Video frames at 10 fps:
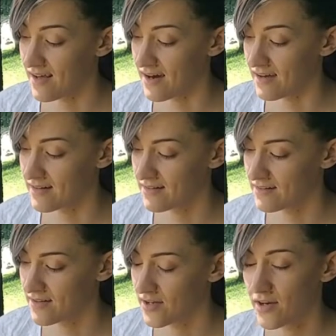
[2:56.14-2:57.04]
9.
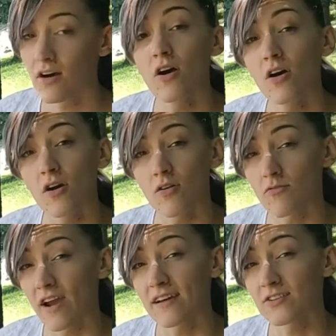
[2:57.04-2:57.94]

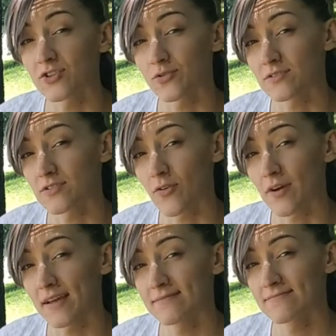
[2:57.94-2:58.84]
Write a short
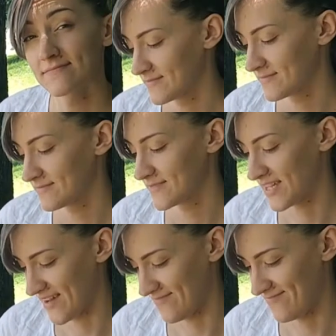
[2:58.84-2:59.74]
story.
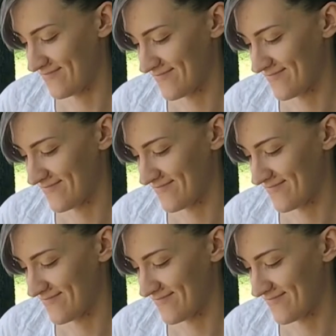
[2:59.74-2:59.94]
10.